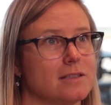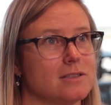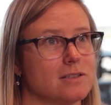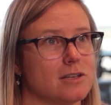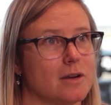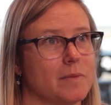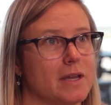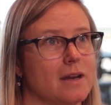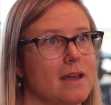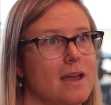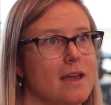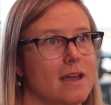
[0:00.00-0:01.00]
determine
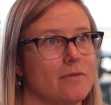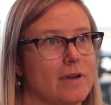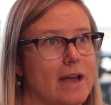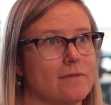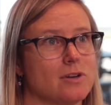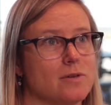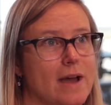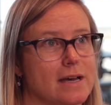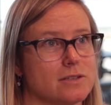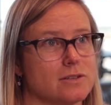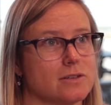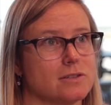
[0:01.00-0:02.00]
if we have new
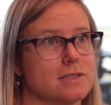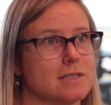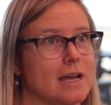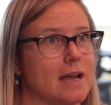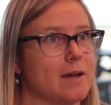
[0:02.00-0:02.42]
hazards,